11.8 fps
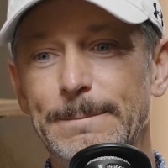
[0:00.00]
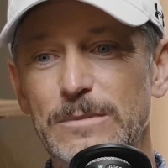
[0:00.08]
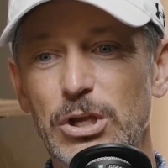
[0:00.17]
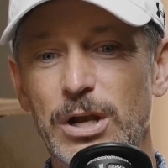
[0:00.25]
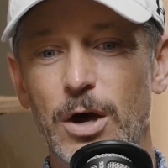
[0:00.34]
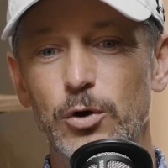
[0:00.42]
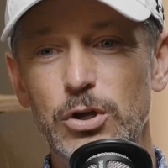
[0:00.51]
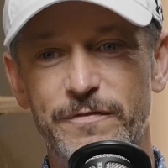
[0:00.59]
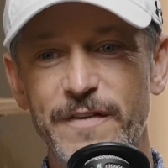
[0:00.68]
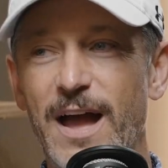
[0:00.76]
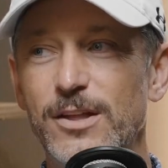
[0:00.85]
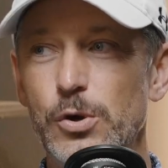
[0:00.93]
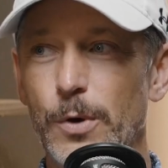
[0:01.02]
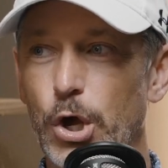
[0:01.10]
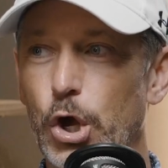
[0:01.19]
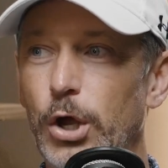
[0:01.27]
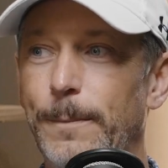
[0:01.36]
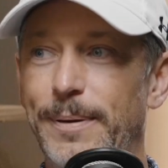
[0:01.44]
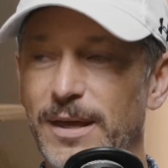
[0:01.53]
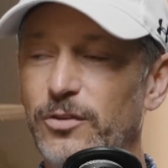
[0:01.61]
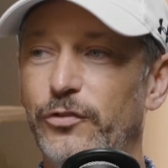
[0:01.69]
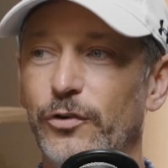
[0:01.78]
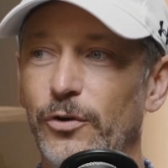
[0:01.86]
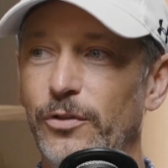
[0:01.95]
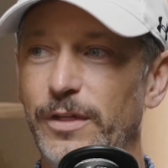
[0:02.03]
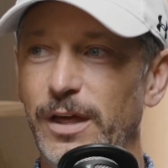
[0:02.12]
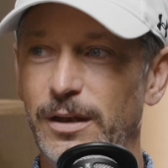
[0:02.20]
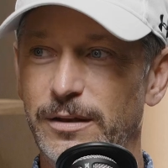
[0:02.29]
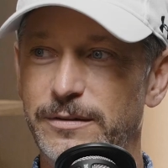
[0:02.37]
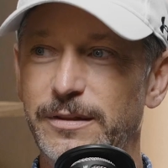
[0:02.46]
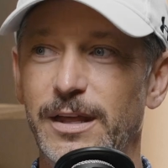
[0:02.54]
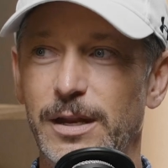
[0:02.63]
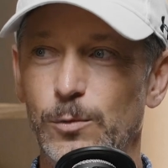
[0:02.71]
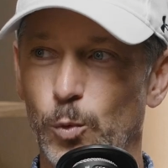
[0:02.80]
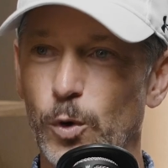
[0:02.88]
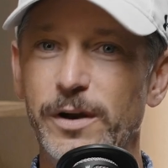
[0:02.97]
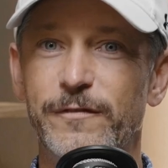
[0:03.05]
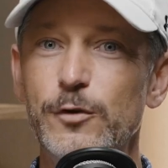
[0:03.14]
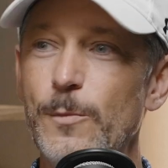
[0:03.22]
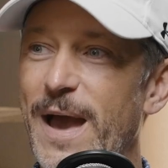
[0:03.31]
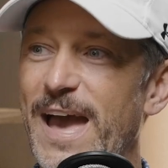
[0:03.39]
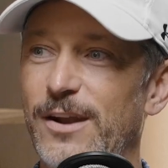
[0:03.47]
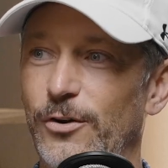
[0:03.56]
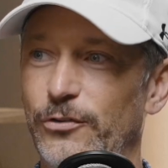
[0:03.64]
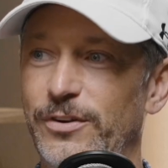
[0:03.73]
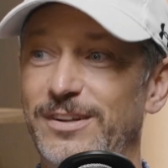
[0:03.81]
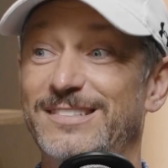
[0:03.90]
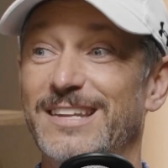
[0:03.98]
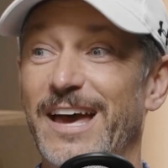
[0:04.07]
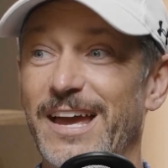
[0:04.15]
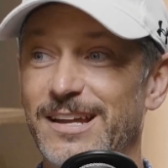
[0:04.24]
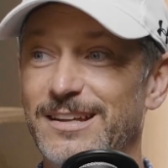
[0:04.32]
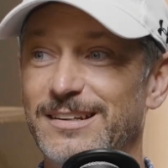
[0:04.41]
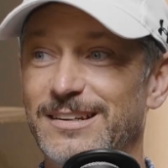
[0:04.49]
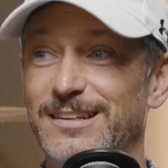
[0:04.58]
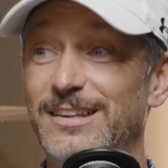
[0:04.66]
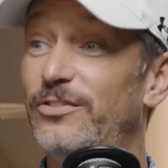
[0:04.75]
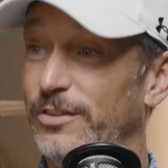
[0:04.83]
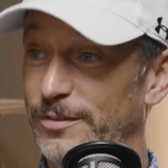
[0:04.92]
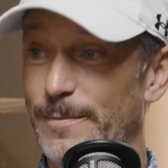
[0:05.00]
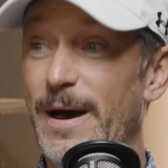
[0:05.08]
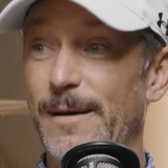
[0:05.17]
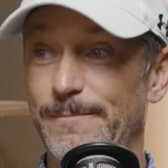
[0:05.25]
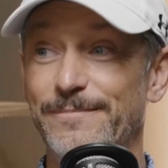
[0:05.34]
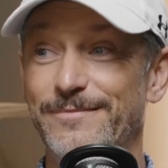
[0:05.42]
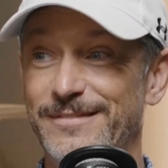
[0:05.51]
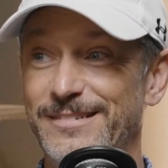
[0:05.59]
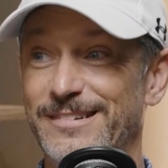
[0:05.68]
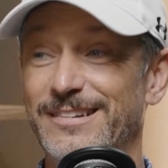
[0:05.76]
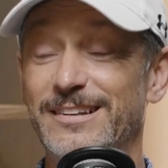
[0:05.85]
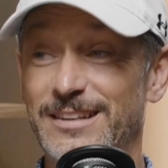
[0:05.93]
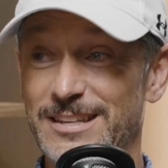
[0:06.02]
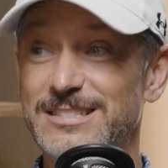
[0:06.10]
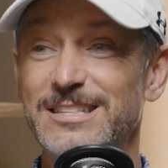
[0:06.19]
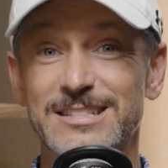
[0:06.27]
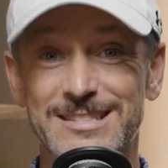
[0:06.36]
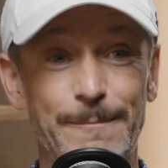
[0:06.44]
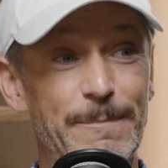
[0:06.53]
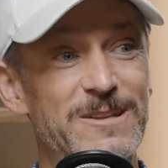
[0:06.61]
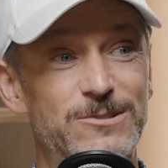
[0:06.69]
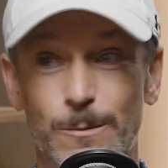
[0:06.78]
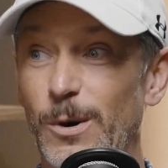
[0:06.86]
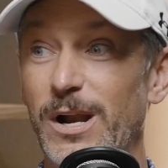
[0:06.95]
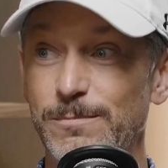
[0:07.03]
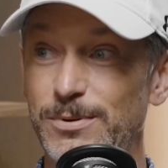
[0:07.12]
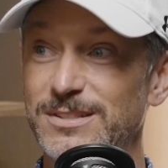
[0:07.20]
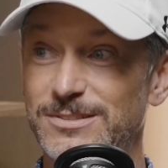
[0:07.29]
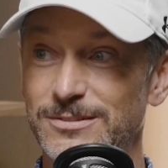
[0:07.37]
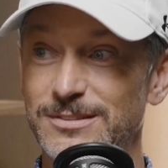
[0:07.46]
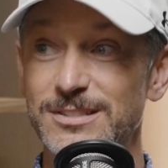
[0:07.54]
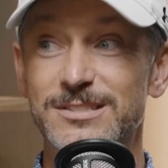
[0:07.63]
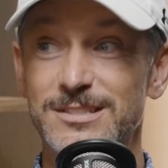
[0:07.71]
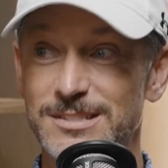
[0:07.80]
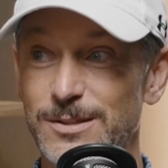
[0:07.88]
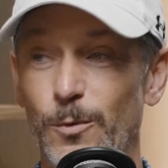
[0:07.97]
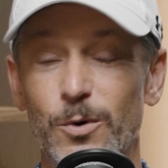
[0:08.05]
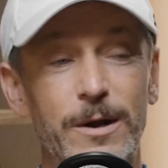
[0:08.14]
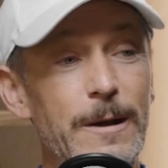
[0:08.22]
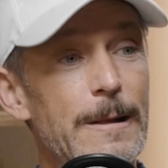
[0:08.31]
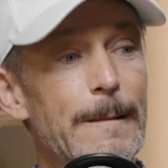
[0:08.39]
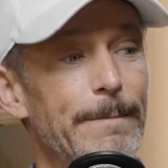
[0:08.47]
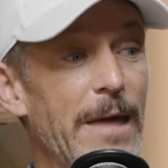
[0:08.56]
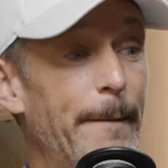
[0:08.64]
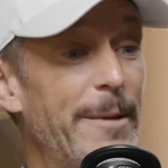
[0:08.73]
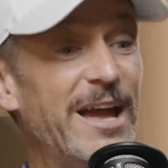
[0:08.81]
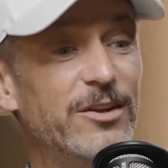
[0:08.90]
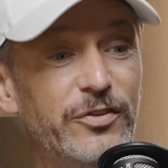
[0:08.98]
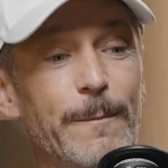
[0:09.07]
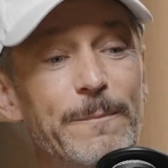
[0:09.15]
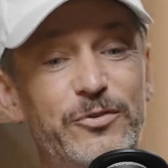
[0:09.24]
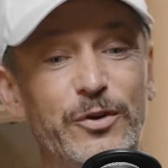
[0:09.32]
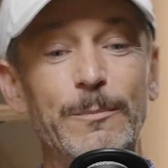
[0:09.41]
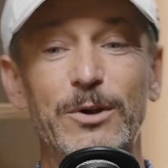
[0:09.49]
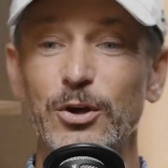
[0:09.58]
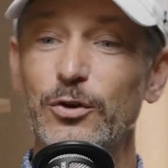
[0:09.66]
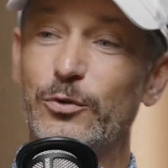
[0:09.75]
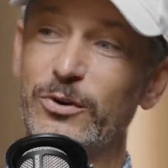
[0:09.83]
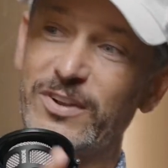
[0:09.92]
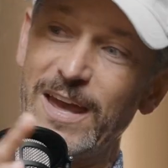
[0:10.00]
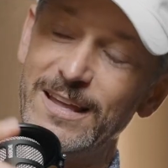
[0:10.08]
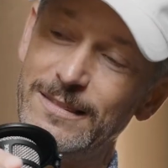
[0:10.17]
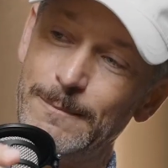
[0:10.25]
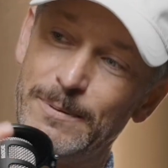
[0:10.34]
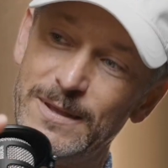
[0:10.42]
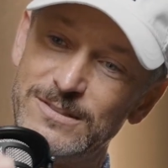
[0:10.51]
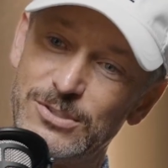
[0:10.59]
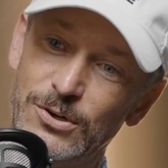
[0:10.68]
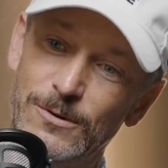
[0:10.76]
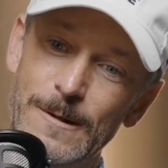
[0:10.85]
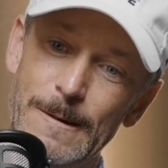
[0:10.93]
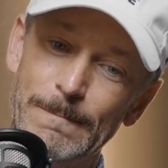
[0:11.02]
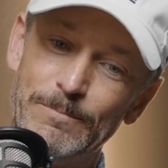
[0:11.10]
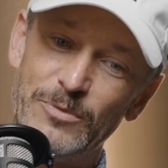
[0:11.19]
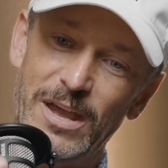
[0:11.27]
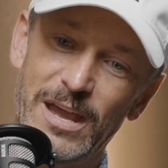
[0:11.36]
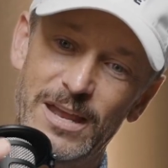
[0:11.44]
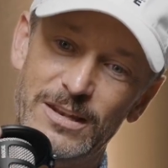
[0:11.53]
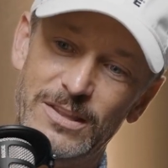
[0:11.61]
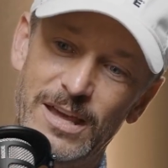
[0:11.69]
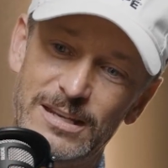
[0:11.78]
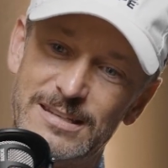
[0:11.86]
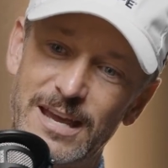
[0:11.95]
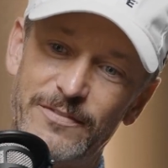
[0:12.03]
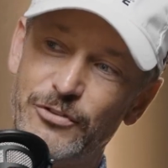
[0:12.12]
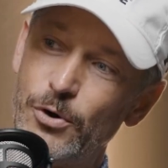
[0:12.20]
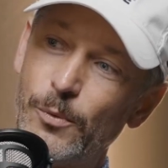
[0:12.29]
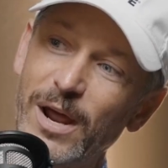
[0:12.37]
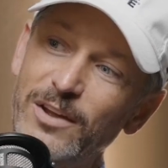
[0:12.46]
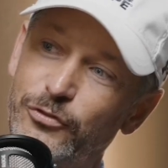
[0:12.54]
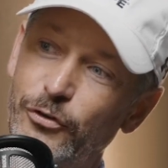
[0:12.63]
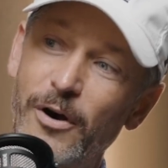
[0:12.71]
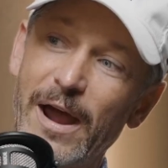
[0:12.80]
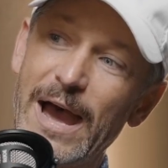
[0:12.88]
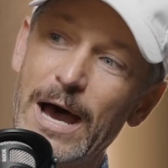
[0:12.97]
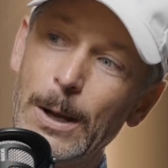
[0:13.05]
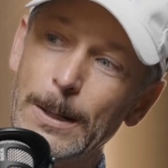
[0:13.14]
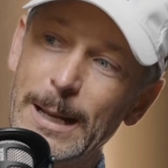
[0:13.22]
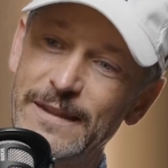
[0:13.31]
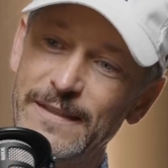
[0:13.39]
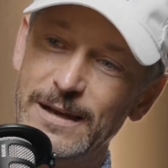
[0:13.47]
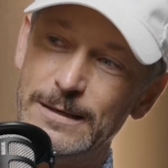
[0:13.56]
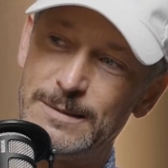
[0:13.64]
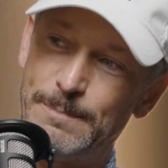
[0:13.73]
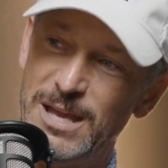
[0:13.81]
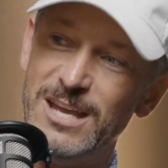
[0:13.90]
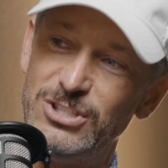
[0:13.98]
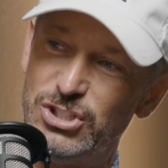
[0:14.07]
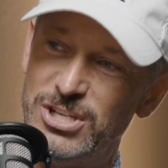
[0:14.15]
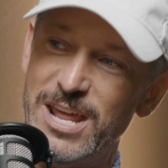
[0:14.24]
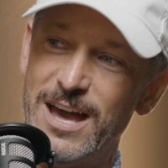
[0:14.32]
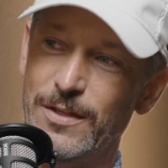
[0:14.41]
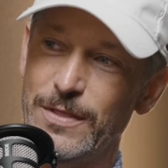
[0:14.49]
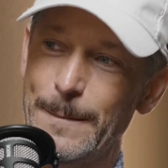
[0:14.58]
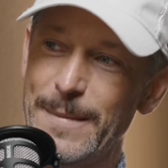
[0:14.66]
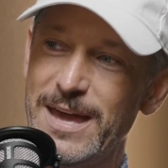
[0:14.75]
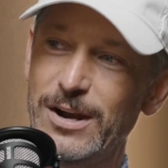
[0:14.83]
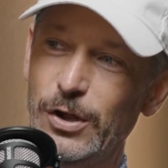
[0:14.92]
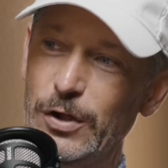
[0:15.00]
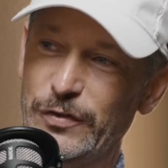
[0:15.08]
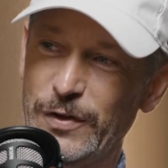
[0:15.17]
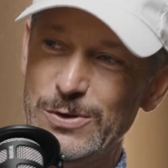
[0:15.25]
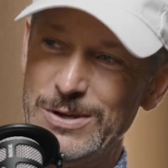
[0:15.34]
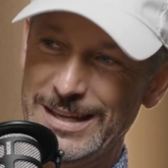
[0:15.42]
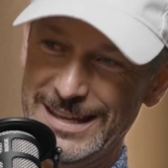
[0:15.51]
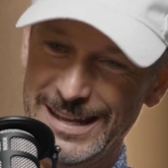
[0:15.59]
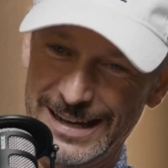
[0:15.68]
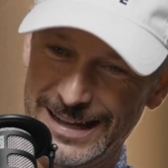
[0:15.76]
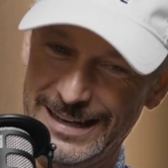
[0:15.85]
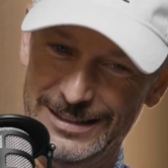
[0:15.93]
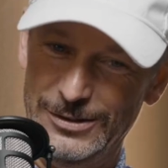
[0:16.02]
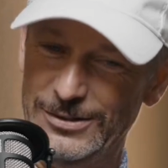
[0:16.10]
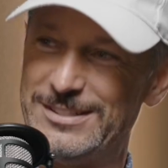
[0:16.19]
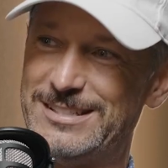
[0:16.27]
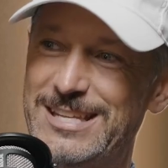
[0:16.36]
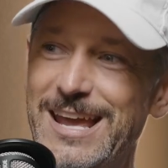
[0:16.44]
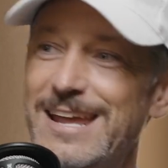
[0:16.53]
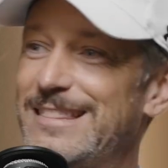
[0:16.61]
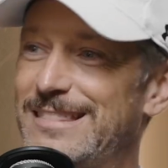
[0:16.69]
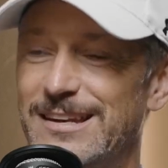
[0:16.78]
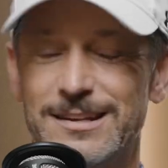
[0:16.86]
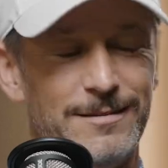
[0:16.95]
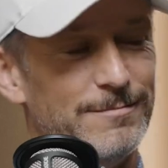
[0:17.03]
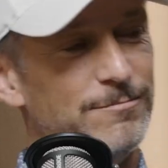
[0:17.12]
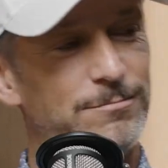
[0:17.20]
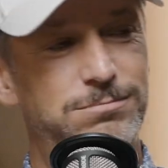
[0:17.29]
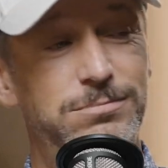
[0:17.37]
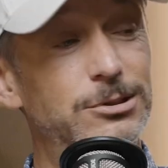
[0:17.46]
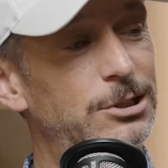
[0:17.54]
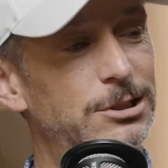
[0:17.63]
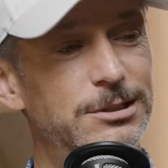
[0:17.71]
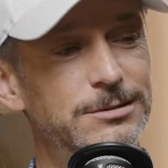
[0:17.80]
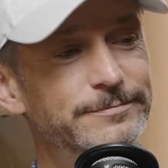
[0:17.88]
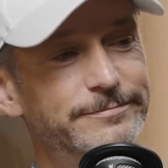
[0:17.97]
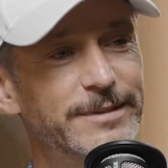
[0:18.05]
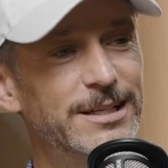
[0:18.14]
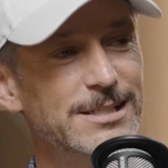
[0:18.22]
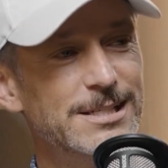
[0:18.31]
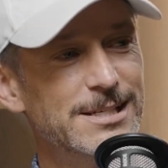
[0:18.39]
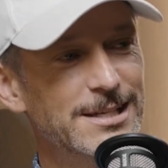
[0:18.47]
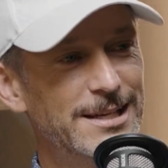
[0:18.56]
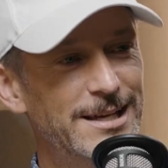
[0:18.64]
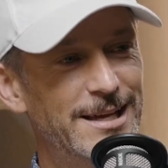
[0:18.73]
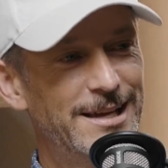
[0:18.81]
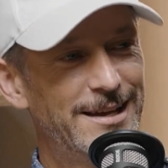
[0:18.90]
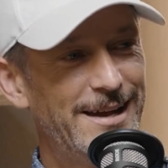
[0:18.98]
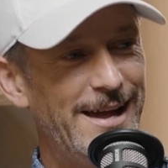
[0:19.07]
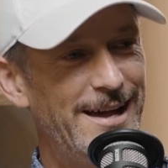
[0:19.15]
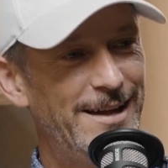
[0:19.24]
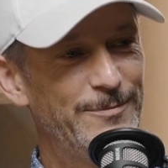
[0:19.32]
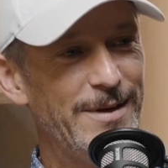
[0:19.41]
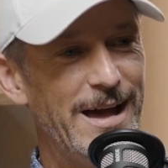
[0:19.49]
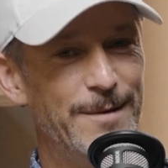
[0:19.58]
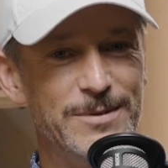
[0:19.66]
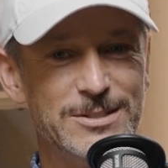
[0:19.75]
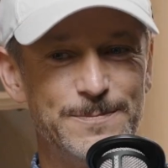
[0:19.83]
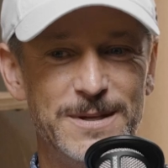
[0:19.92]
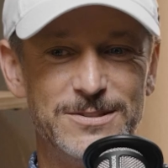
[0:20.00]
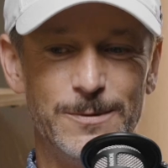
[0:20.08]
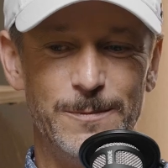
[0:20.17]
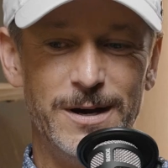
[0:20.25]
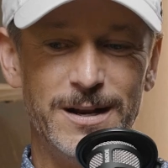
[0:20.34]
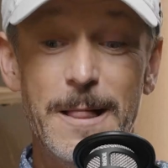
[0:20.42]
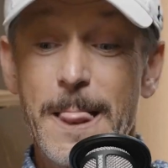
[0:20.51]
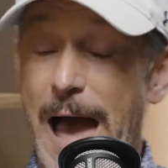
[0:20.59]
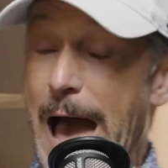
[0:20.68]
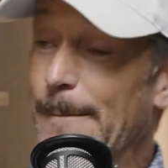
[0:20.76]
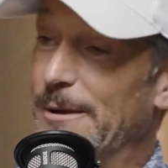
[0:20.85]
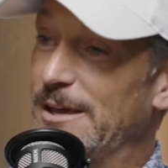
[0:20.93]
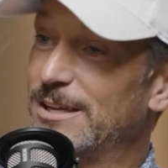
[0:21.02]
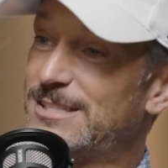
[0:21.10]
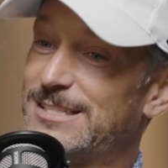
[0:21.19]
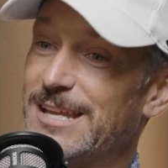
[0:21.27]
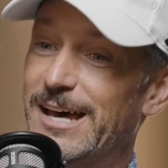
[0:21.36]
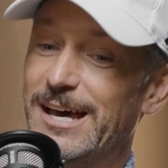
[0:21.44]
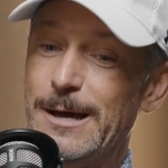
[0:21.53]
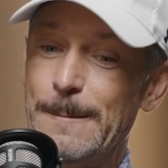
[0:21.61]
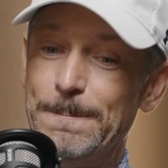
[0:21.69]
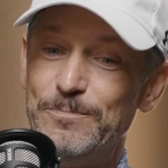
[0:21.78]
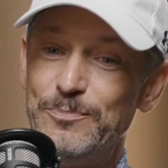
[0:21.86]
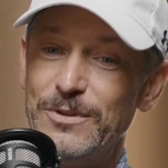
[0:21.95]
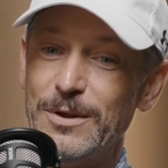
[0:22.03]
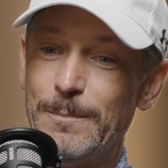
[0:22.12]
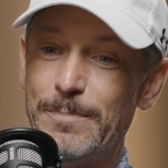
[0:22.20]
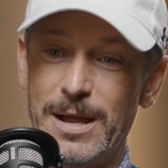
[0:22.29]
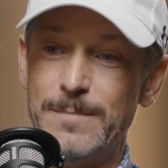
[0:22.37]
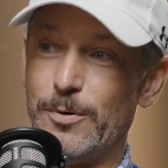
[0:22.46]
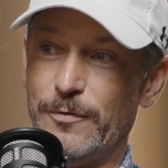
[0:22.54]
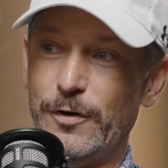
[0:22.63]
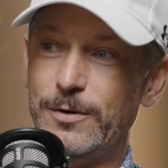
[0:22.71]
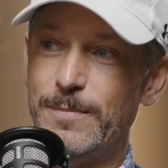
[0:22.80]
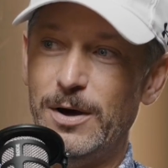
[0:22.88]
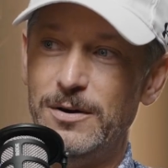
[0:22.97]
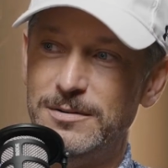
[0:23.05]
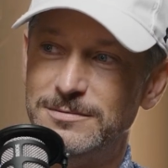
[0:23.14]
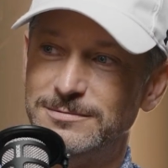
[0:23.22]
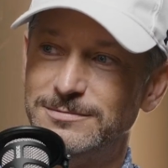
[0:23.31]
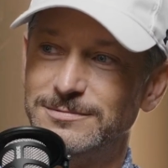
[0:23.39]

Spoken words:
you know, you'd find you a good pencil that had won a few battles, and it's like, this is the pencil break pencil. This is the one. And man, some dudes would take the pencil and they'd take the eraser out and they'd pinch down the metal so you could get like a little teeth into. Oh. I miss pencil break. I miss paper football.